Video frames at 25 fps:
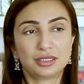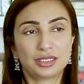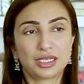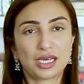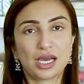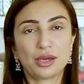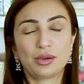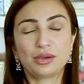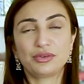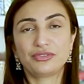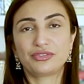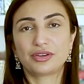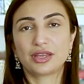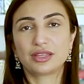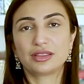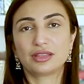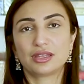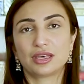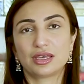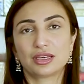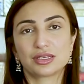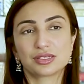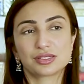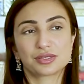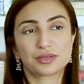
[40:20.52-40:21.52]
And now I have a friend
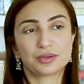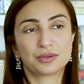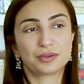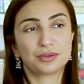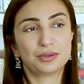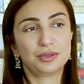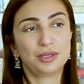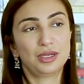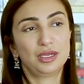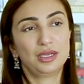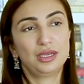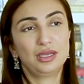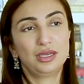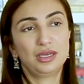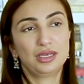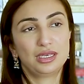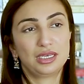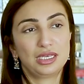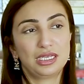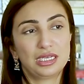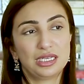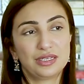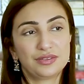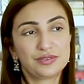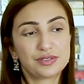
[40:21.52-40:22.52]
there, so
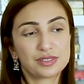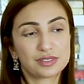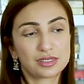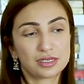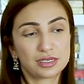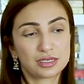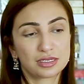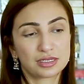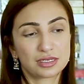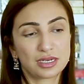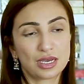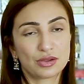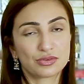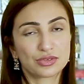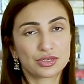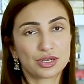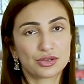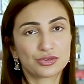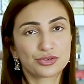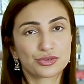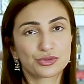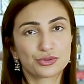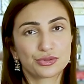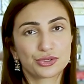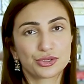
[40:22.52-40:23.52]
he lives in
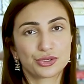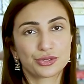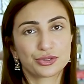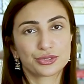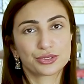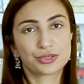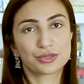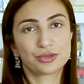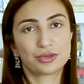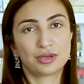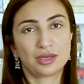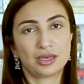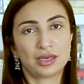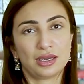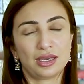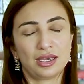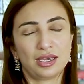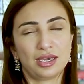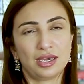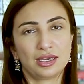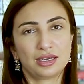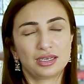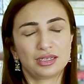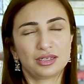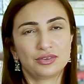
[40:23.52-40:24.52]
downtown Tokyo, so
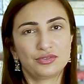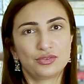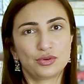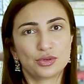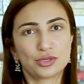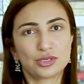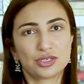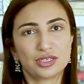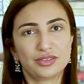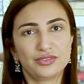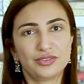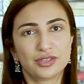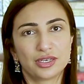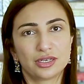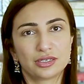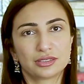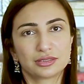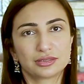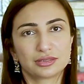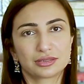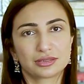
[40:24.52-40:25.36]
I can afford to live there.